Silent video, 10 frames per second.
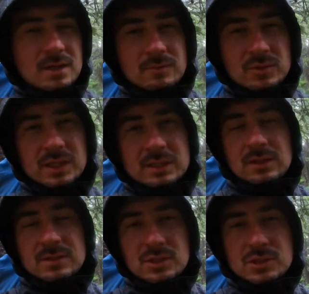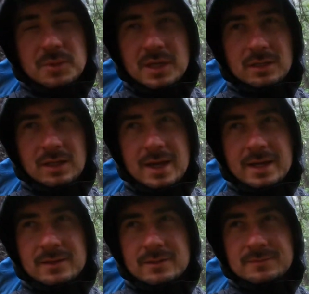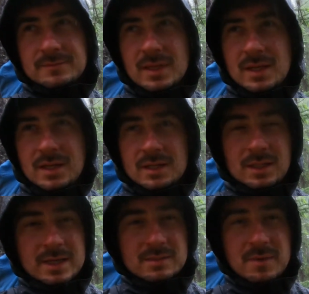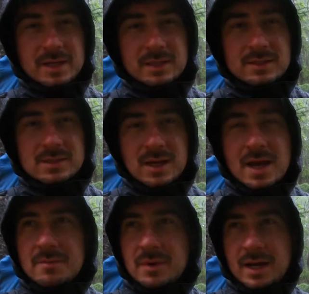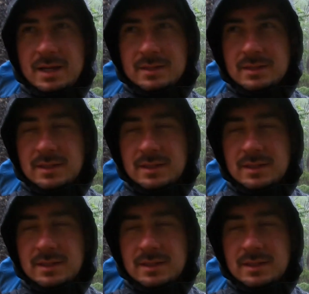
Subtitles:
I'm really close to Chipeta Lake. Like to make it there tonight, but